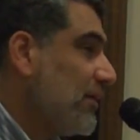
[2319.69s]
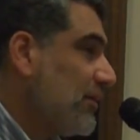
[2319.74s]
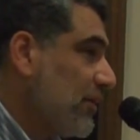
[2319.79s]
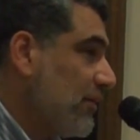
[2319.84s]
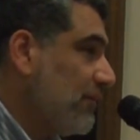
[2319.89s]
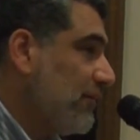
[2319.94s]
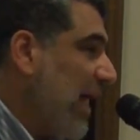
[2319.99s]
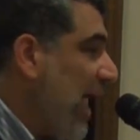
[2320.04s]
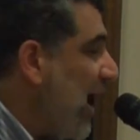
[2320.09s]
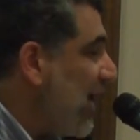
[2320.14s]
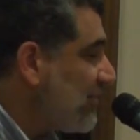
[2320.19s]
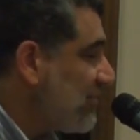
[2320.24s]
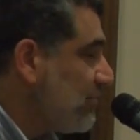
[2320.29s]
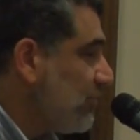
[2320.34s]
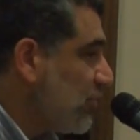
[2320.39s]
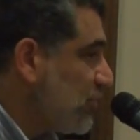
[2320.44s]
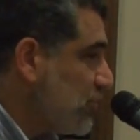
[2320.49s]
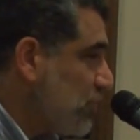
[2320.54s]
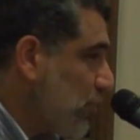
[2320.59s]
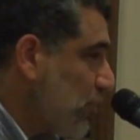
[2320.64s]
the vast
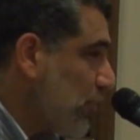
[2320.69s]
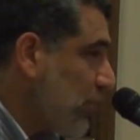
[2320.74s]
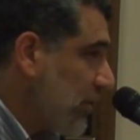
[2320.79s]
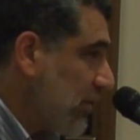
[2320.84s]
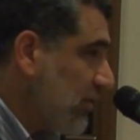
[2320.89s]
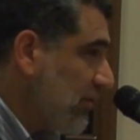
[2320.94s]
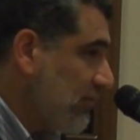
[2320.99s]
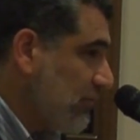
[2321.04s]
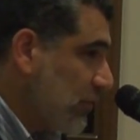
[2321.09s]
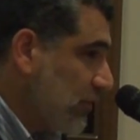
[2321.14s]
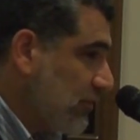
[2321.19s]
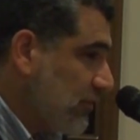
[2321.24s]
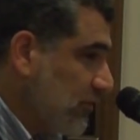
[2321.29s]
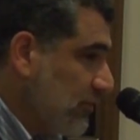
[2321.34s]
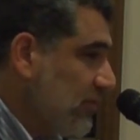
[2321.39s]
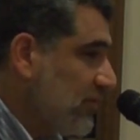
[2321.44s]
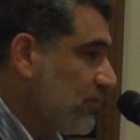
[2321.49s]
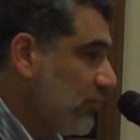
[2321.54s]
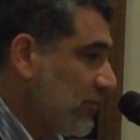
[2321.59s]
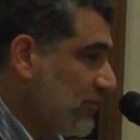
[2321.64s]
majority of
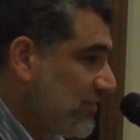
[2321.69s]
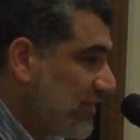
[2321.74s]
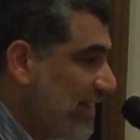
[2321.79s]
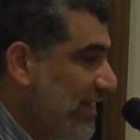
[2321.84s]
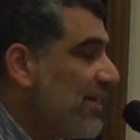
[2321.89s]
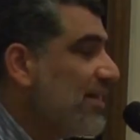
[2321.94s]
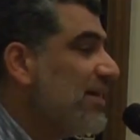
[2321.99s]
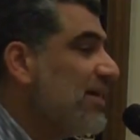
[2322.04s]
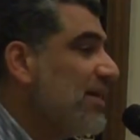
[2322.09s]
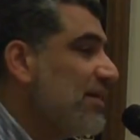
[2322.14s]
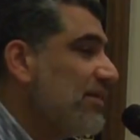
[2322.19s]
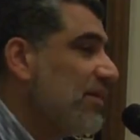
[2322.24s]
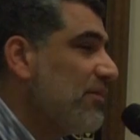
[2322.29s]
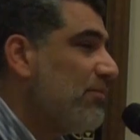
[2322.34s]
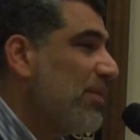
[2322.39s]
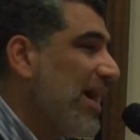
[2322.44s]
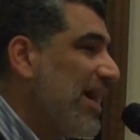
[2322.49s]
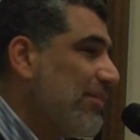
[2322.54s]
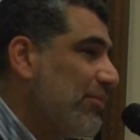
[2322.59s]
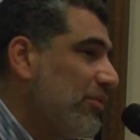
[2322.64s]
Muslims will say the
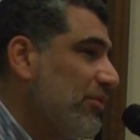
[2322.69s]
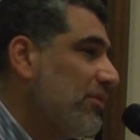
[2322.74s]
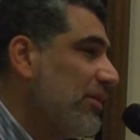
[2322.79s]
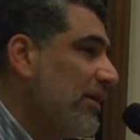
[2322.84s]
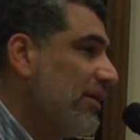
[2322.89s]
Bible,